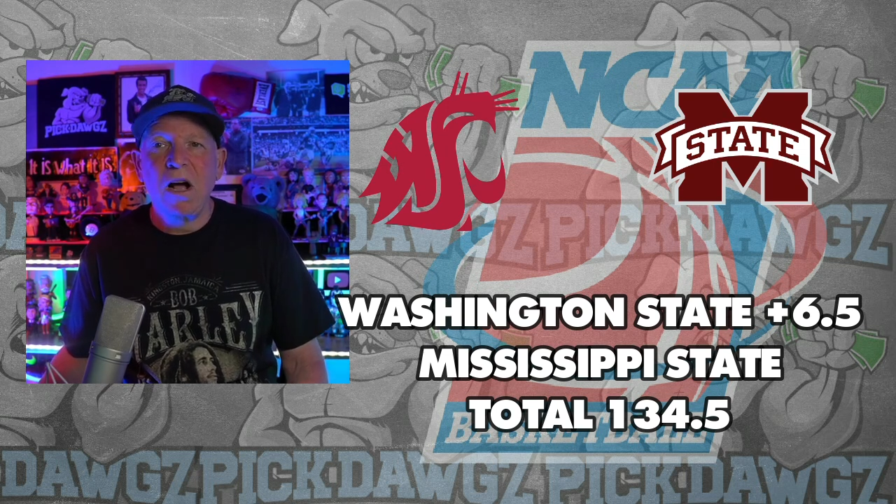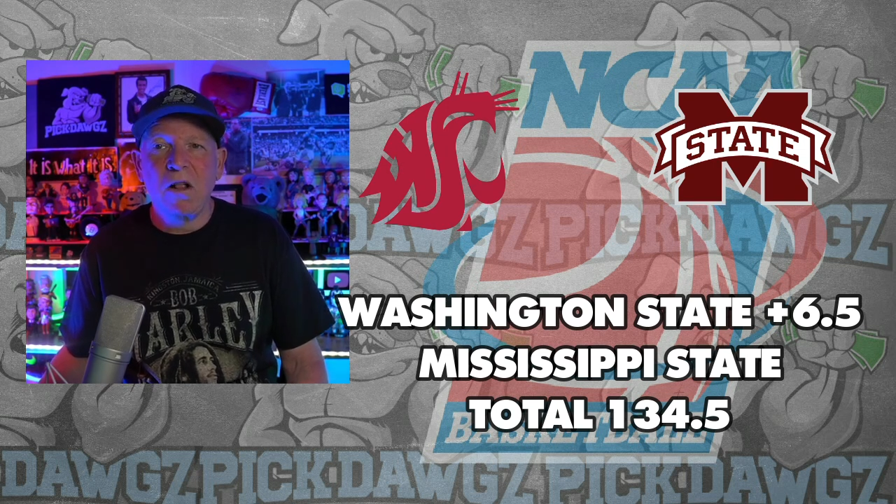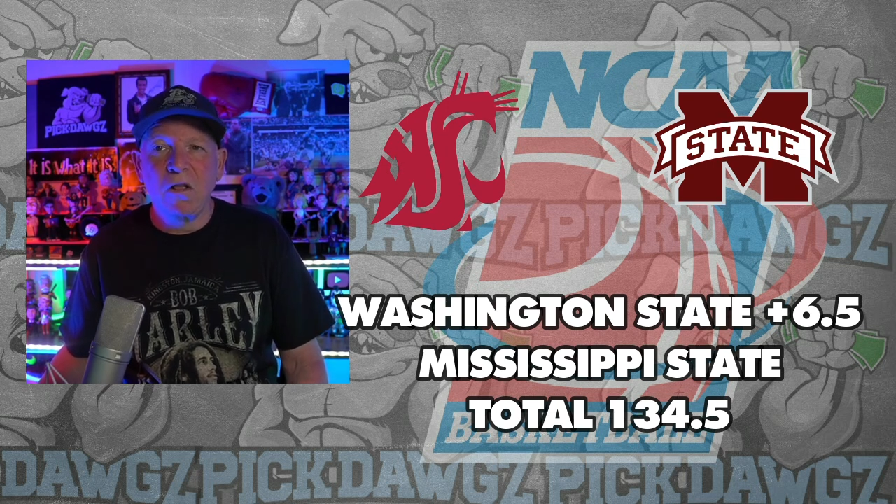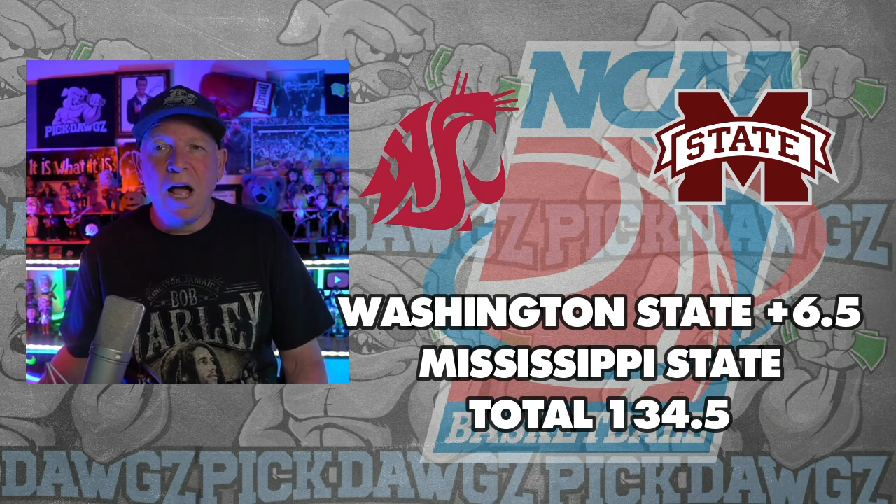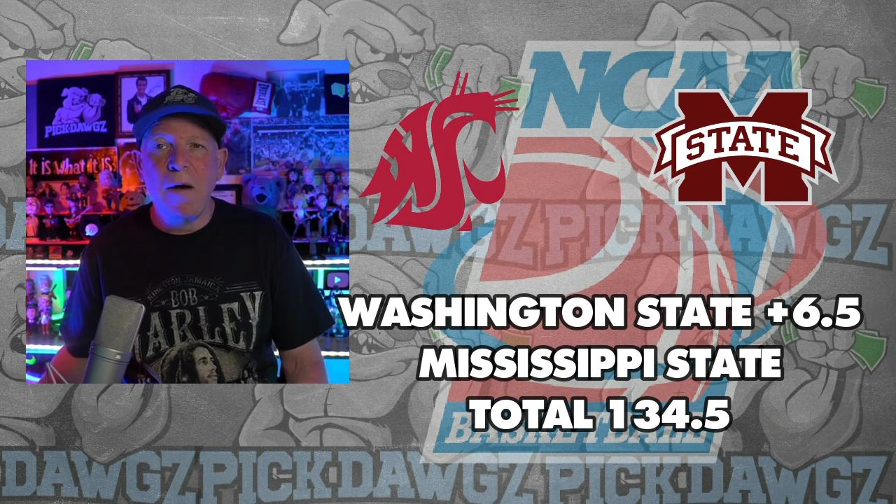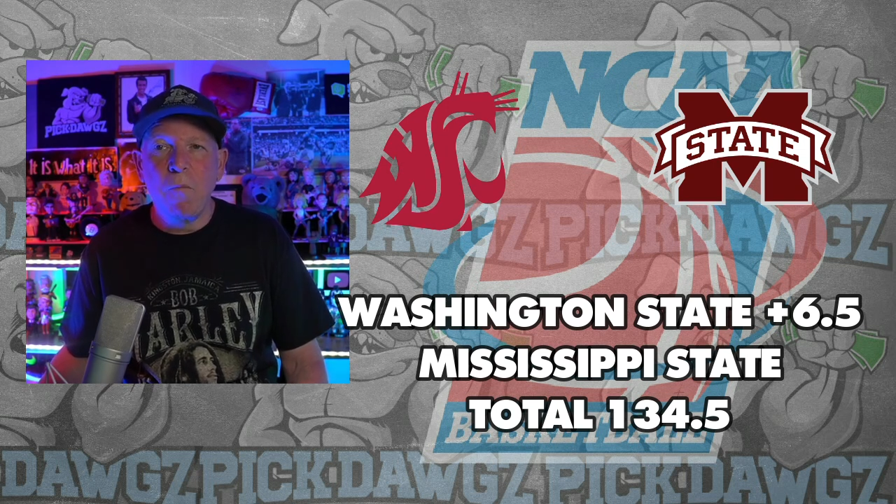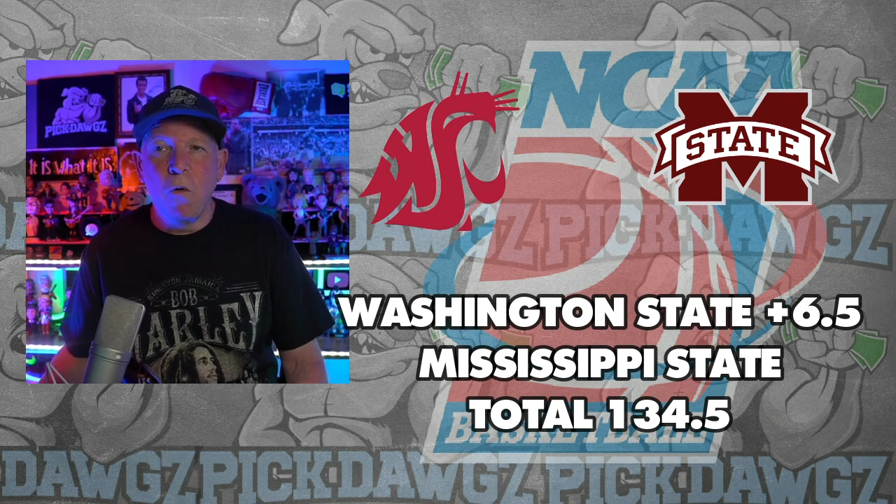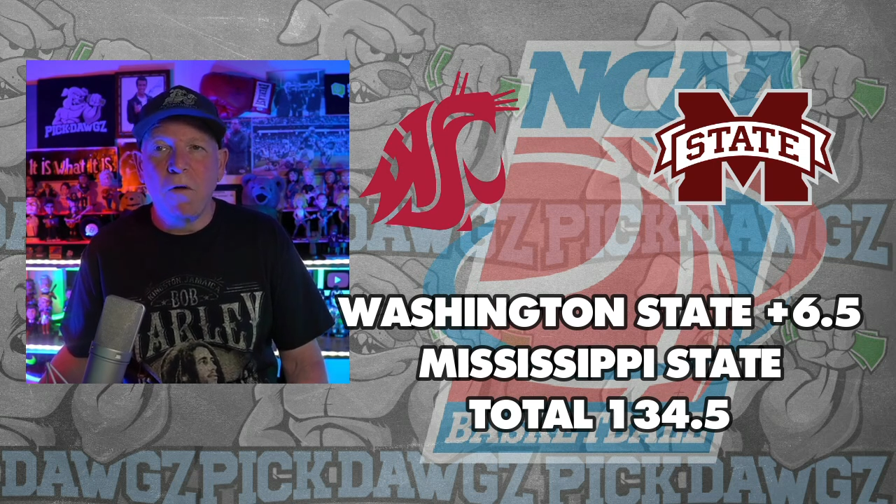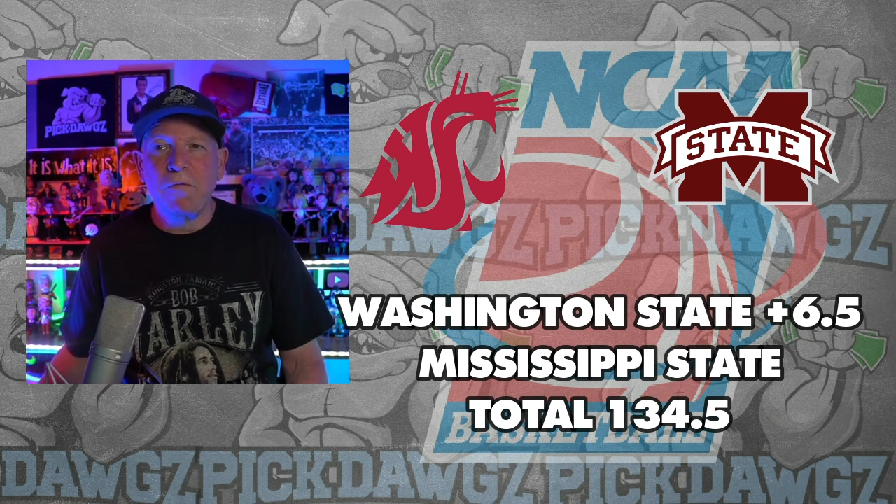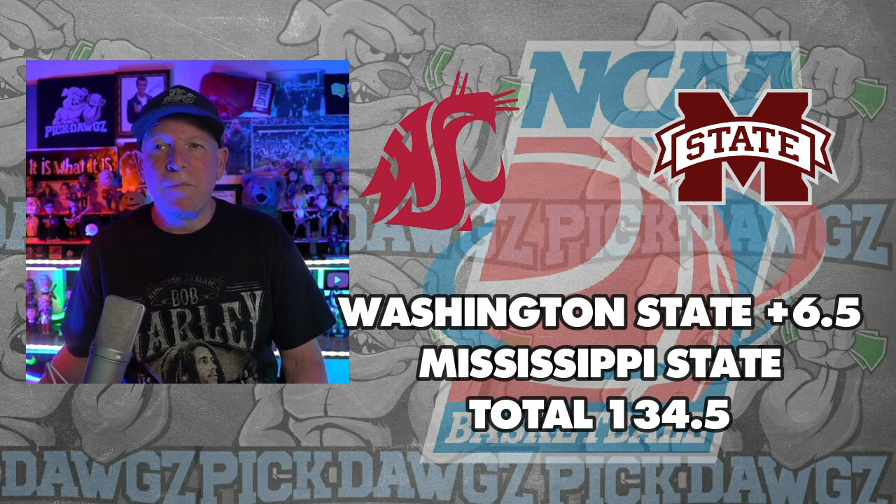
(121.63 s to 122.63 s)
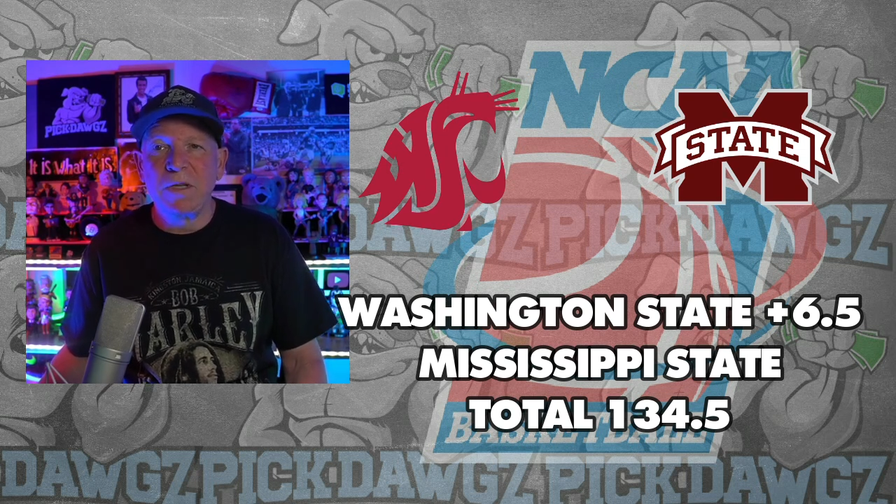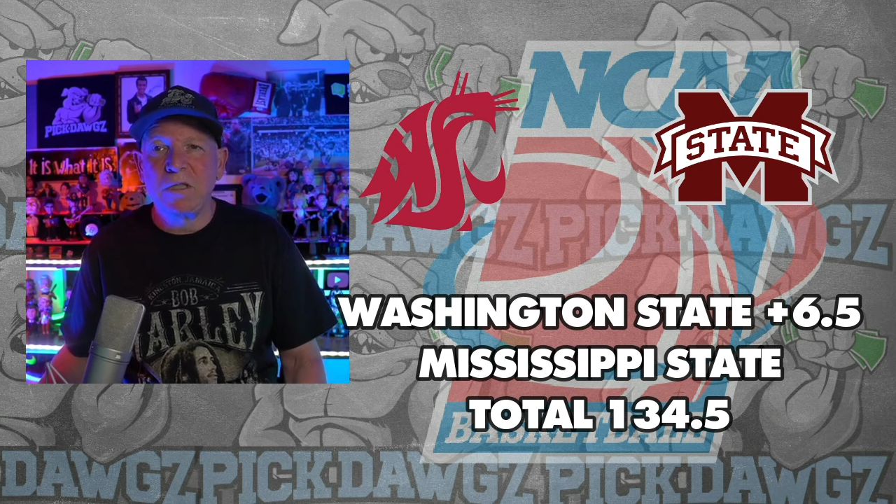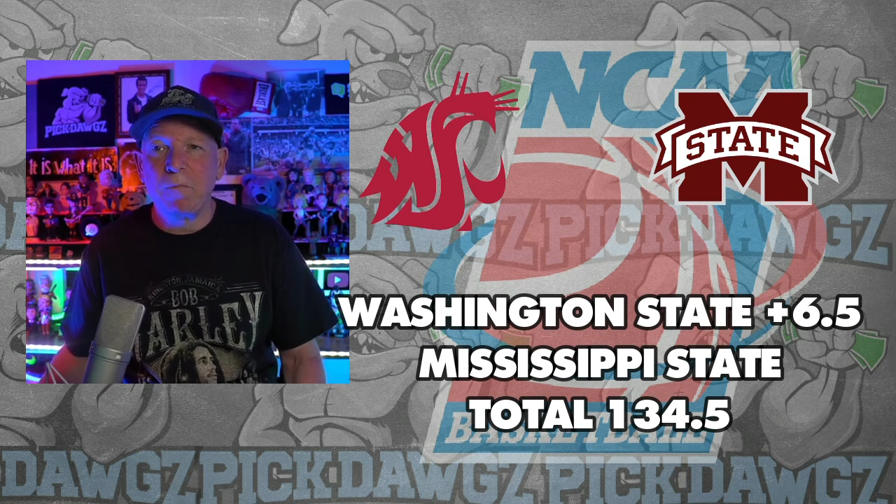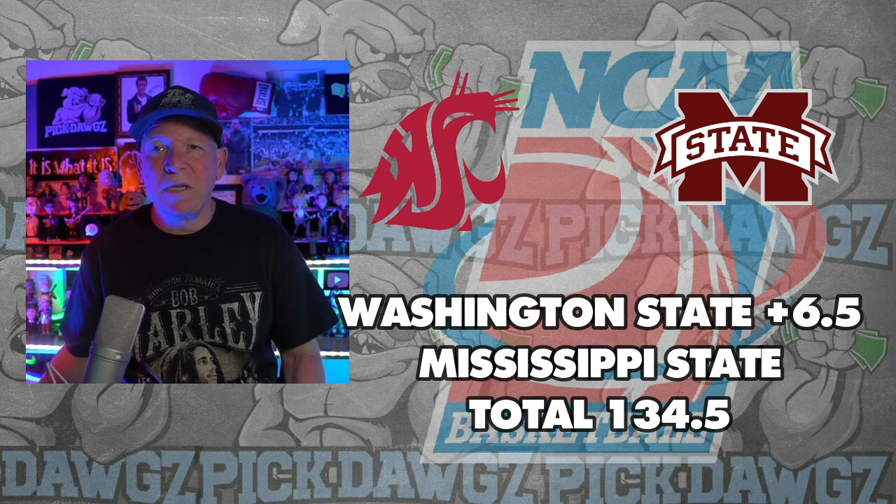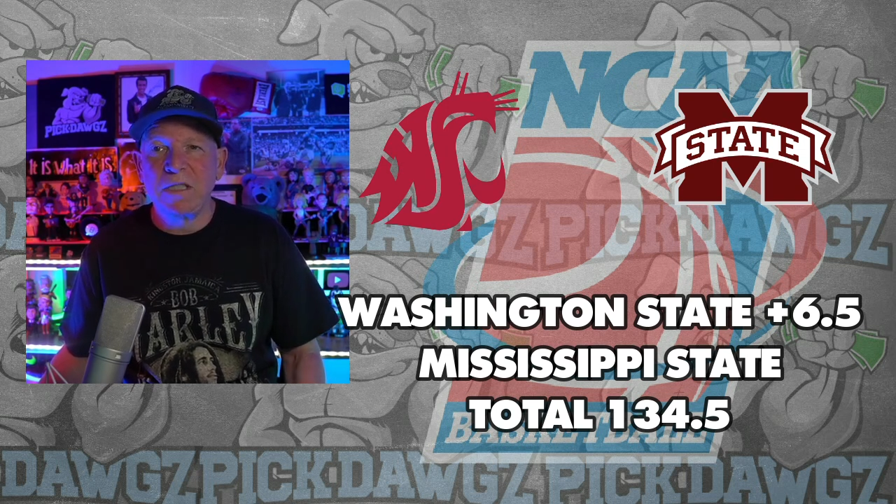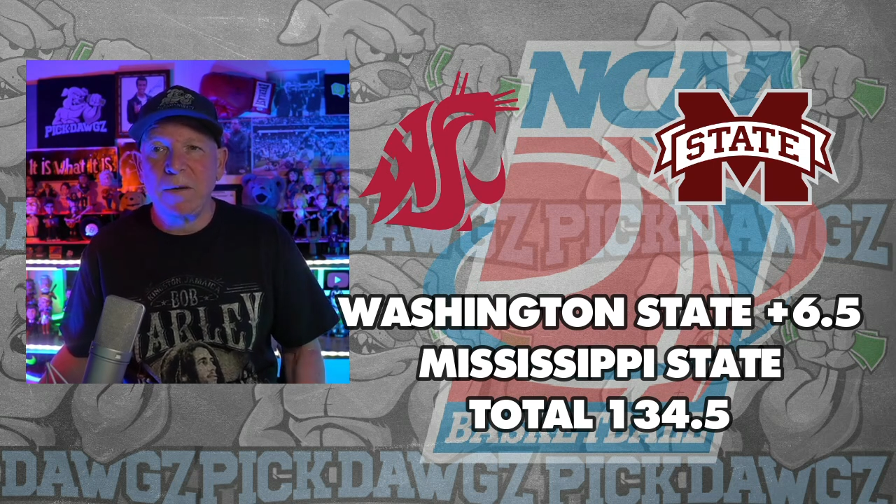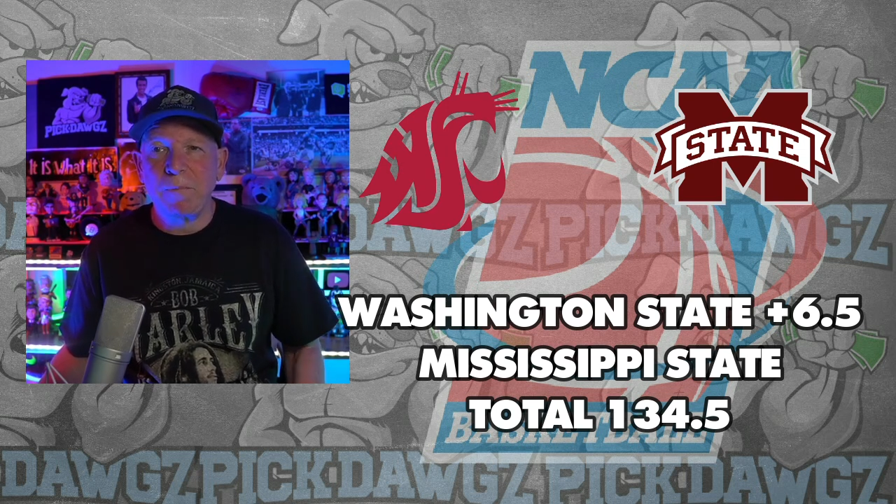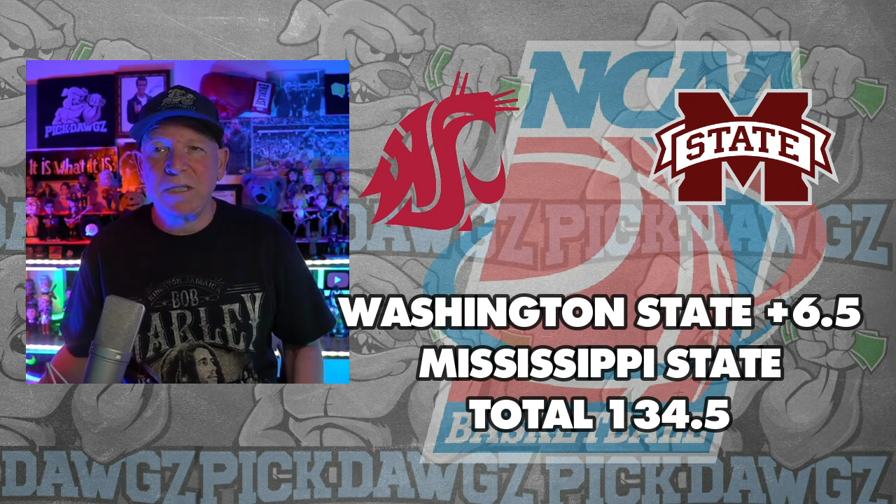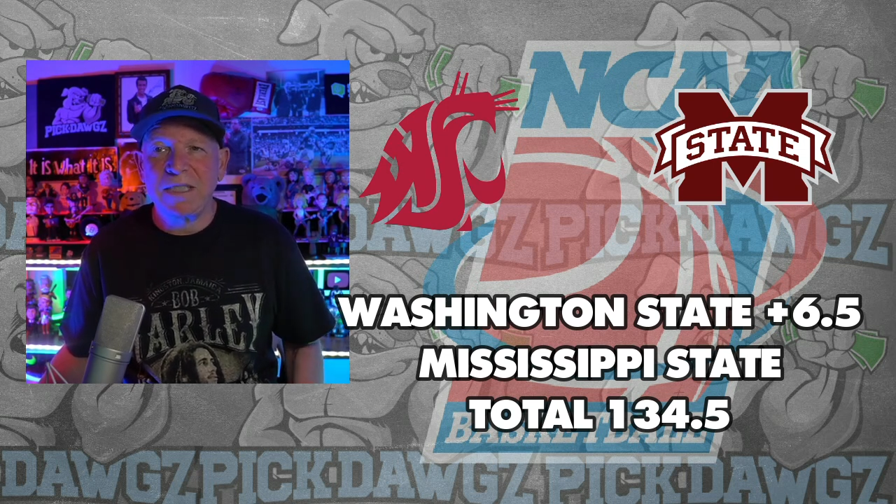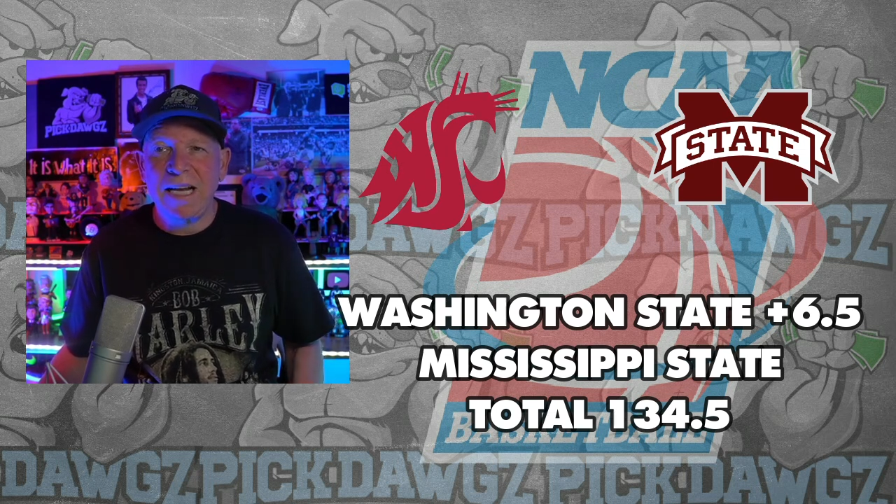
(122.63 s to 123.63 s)
a lot more from this
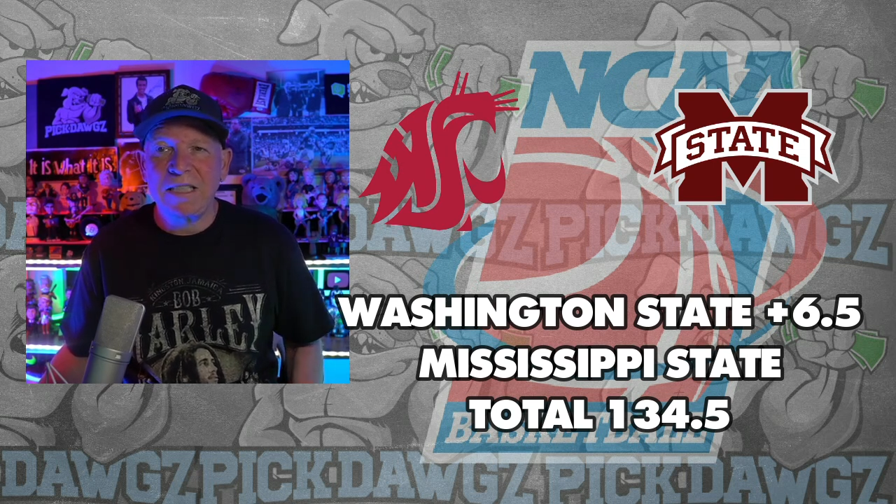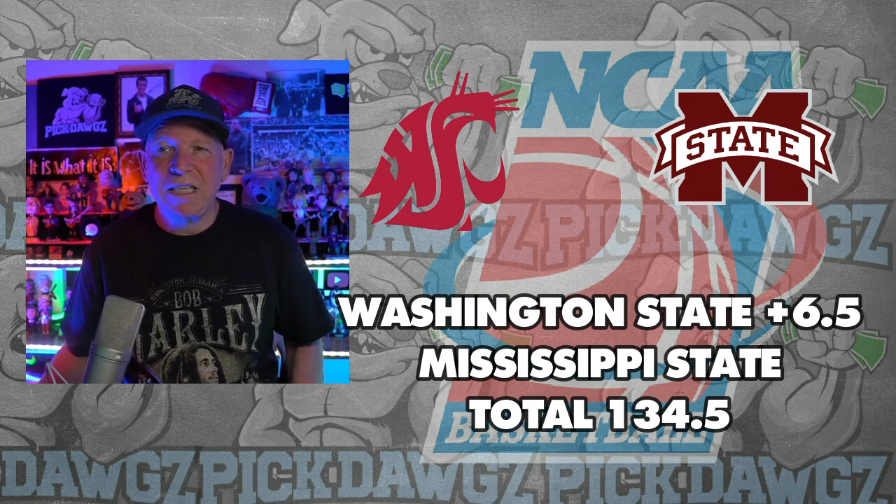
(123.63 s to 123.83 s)
mississippi state